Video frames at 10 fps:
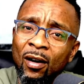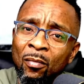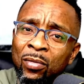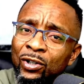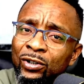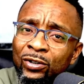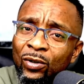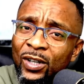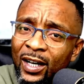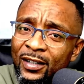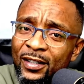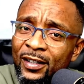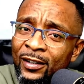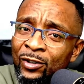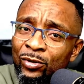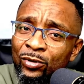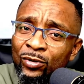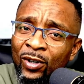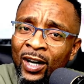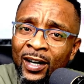but you know that you
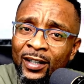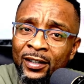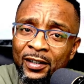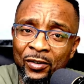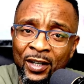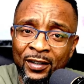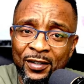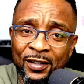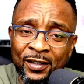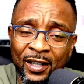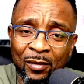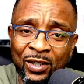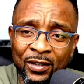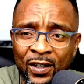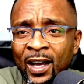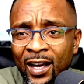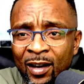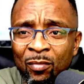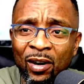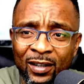are in the rainy season, obviously. Yeah,
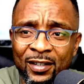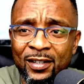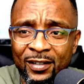but